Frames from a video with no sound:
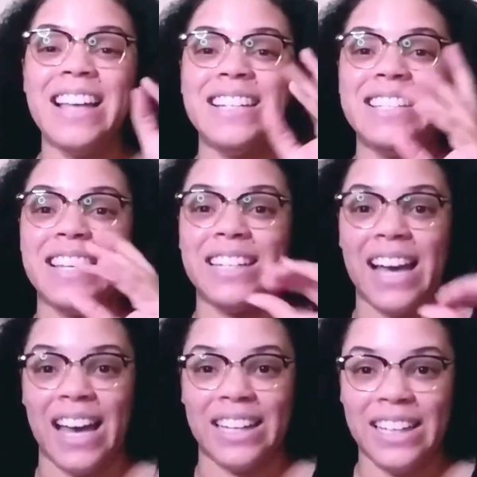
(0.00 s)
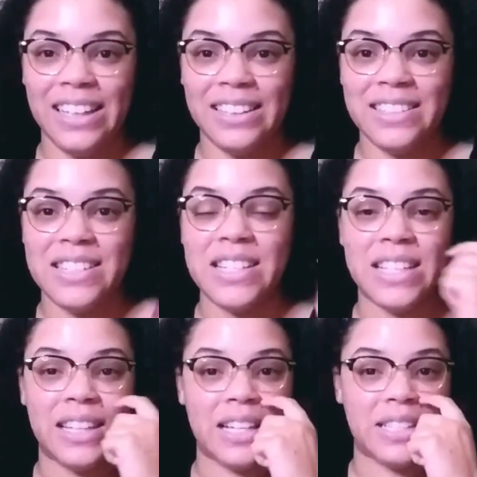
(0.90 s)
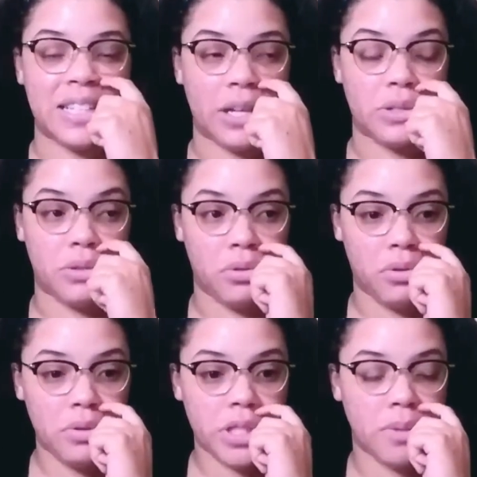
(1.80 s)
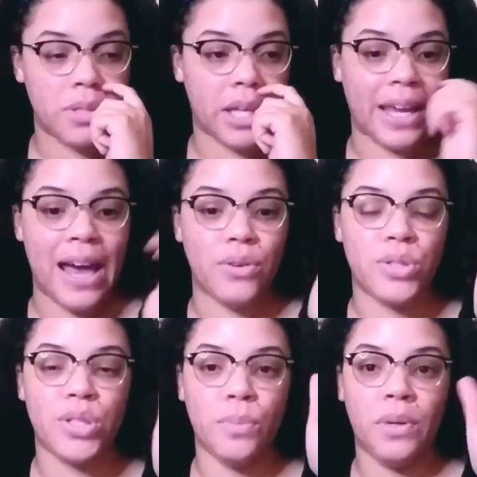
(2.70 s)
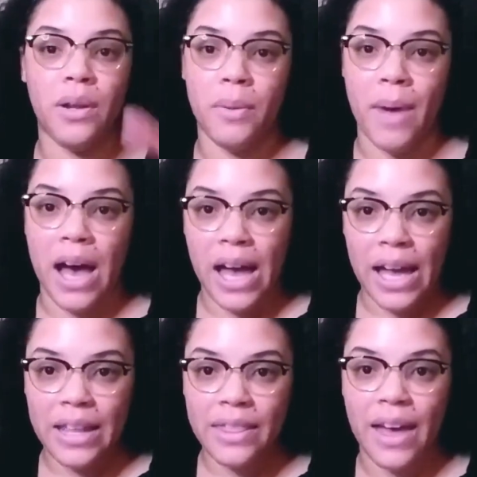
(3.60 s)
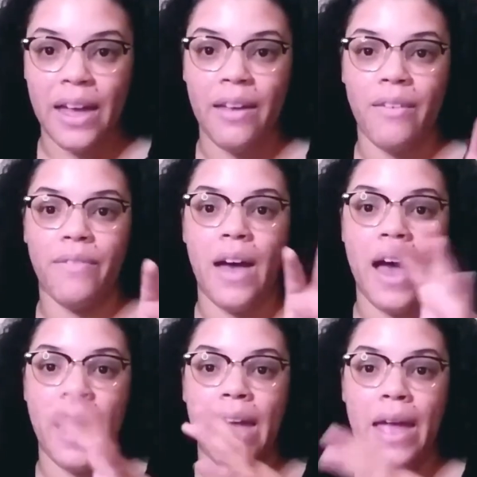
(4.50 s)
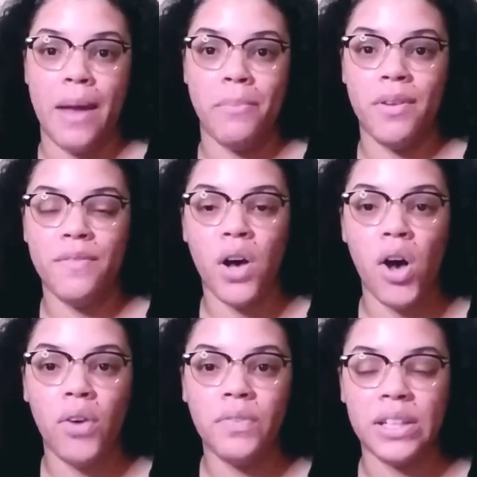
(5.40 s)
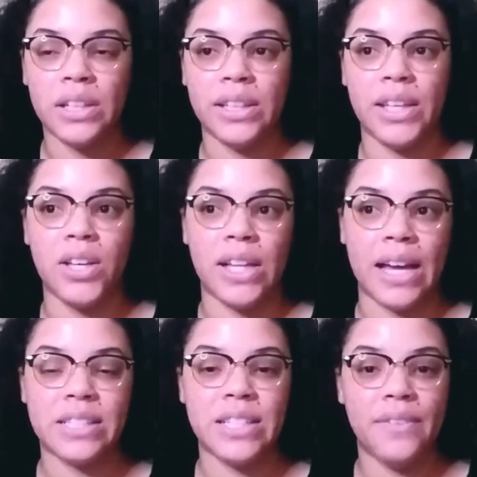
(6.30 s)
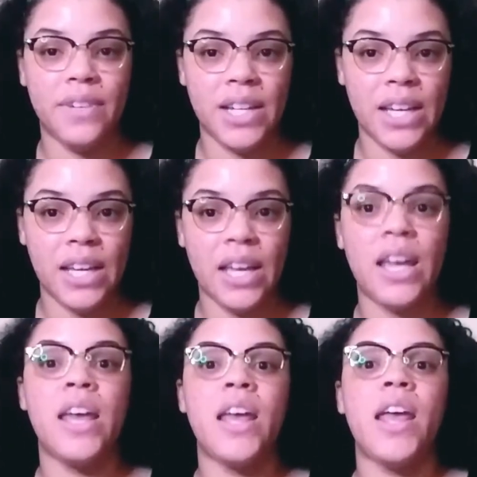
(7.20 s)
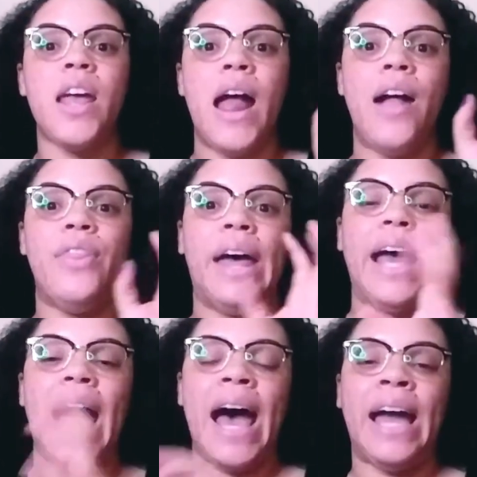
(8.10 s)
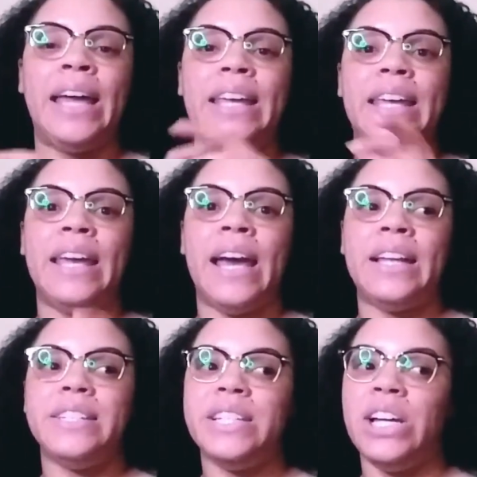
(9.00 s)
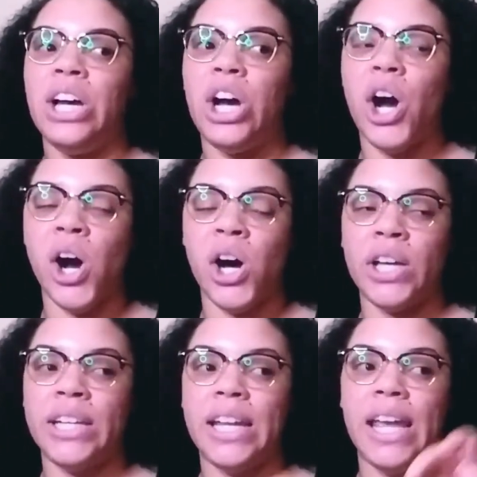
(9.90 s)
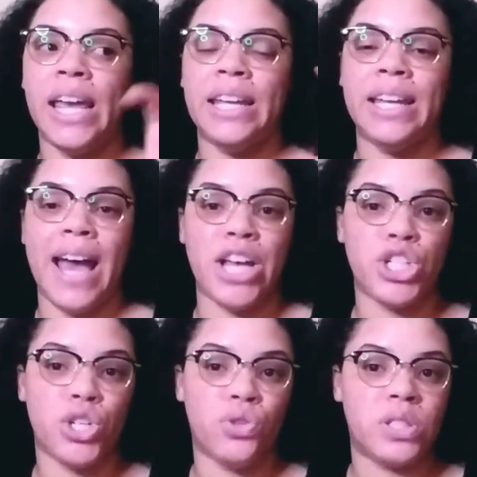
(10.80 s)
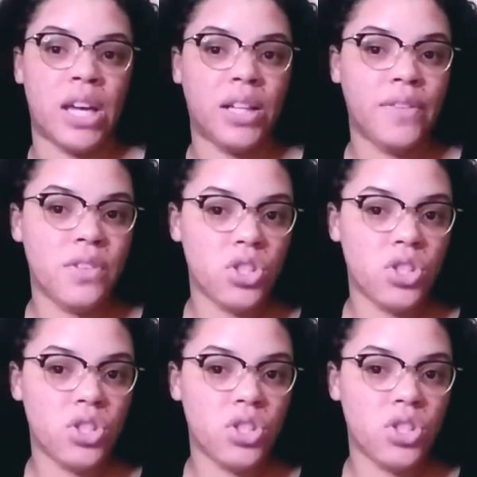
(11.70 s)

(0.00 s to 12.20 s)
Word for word: denied it. She said that's not true. She was like, How stupid am I that if I am involved in illegal activity, that I get on a national television